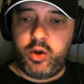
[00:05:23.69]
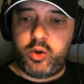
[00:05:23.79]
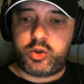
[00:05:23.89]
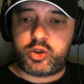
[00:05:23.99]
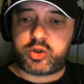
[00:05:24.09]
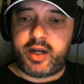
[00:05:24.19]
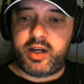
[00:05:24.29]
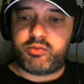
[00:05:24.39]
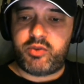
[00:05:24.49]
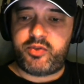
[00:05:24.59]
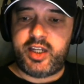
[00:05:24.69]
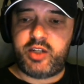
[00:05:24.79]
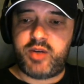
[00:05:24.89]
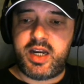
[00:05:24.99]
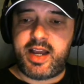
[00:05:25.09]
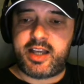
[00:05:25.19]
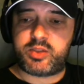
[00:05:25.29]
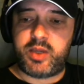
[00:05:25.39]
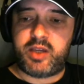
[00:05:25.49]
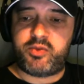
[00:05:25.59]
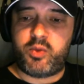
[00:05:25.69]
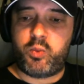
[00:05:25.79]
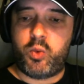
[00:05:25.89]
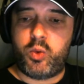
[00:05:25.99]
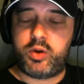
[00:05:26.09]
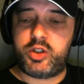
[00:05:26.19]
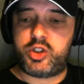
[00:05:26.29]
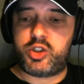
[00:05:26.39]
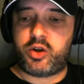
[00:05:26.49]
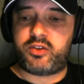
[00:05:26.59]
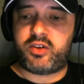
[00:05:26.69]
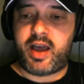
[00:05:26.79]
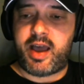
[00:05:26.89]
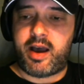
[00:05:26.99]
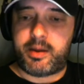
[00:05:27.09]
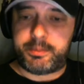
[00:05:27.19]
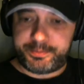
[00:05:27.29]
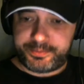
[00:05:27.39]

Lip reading: Or Trent and Rafinha in next week for Ward and Jota out.